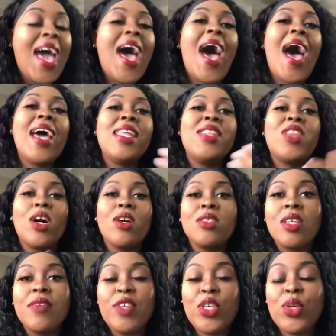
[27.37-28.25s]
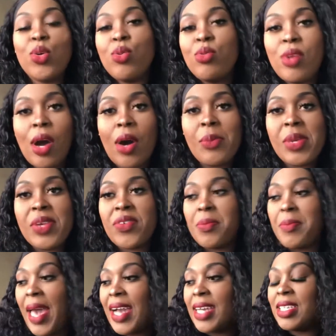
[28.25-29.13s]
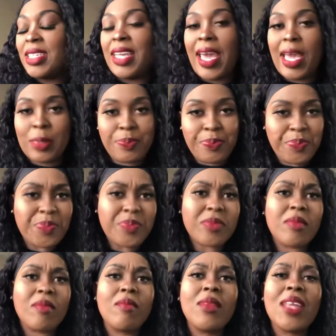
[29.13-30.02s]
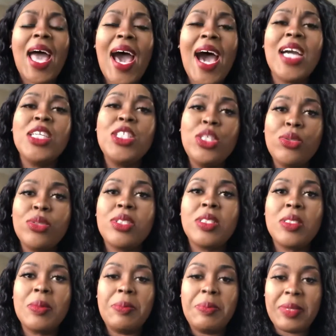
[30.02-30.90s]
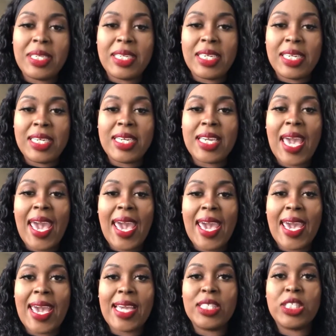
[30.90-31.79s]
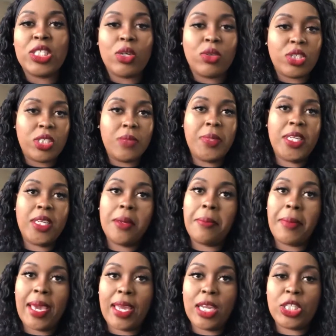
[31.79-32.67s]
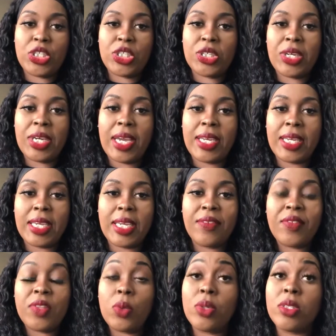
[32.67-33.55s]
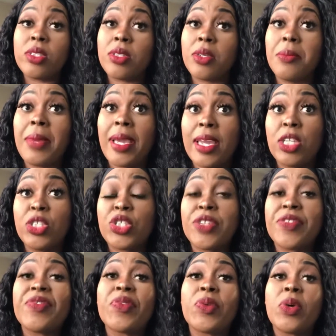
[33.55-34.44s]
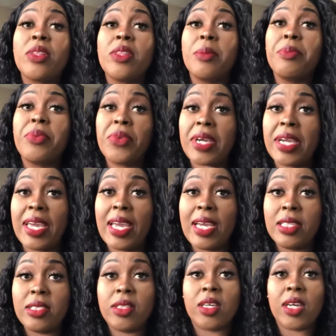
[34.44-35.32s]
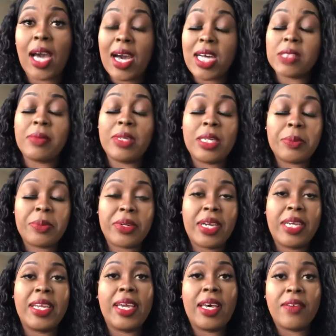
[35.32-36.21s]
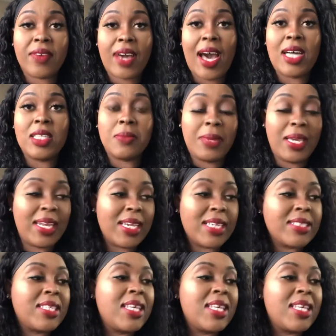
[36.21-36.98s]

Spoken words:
Those of you who know me from back in the day, I used to be a social media manager and influencer manager for the cosmetic brand F Cosmetics.